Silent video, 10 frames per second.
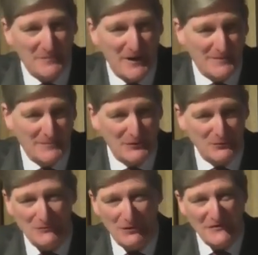parliament and
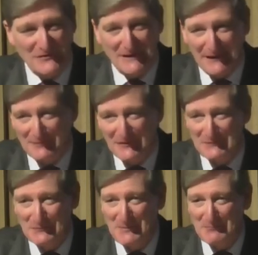all lawyers in government,
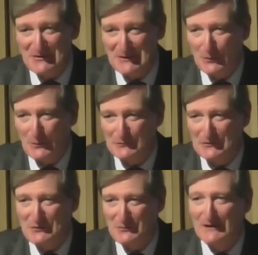it would be pretty awful
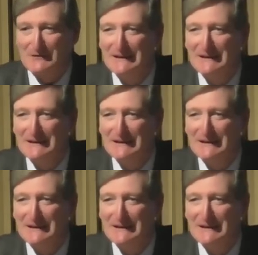as well.